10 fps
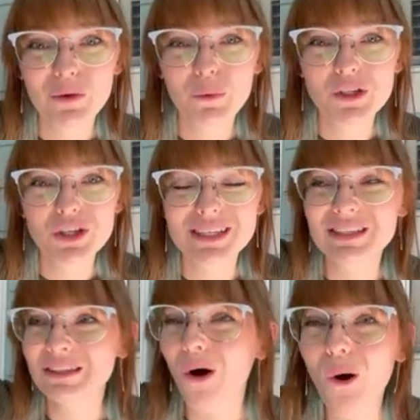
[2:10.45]
which is
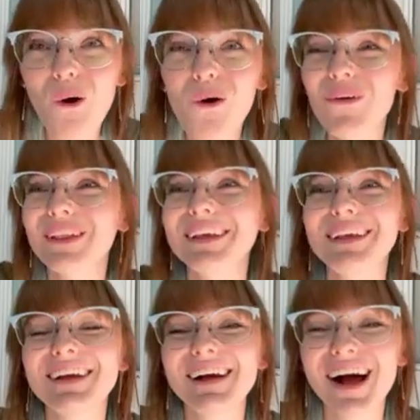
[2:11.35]
the
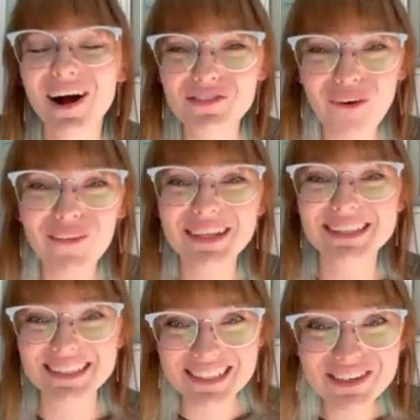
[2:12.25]
holy of holies,
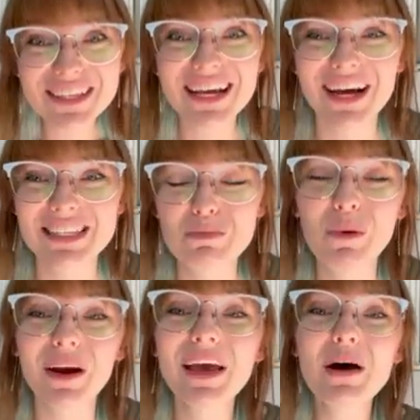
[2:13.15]
literally God's
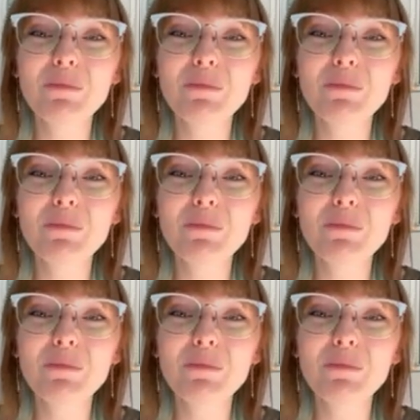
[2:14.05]
spirit,